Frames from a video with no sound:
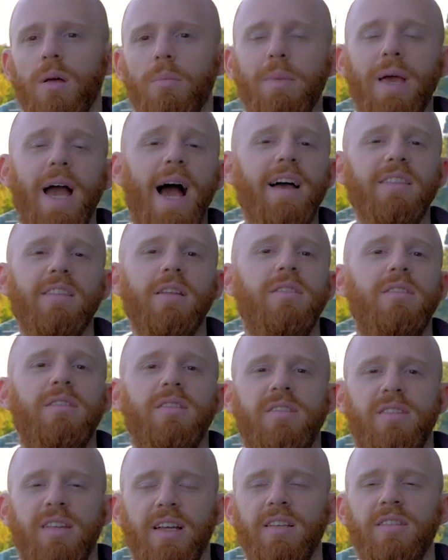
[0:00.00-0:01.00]
Behind the
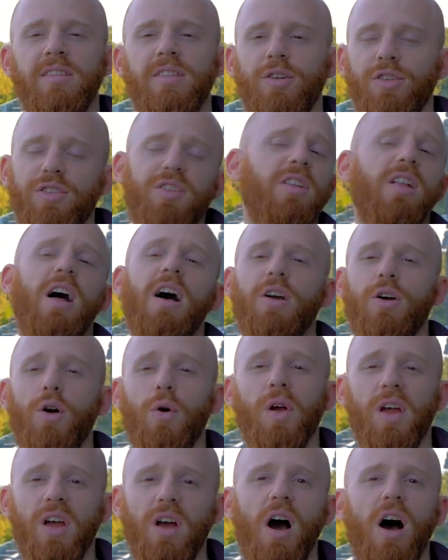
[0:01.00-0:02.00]
scenes, there's a lot
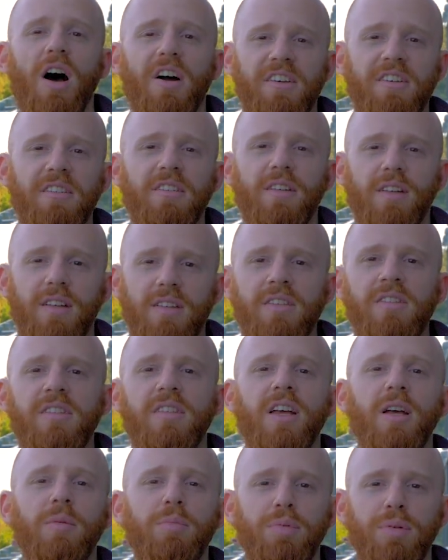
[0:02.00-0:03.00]
going on in
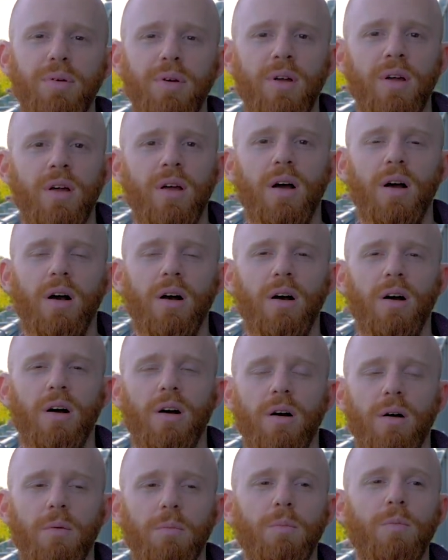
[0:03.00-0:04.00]
Snip.
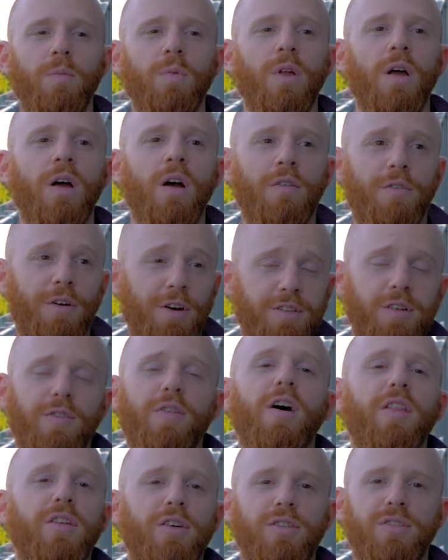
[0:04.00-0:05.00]
First of
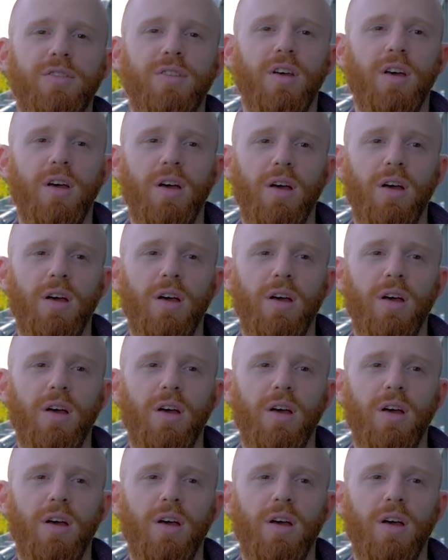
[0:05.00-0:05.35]
all, there's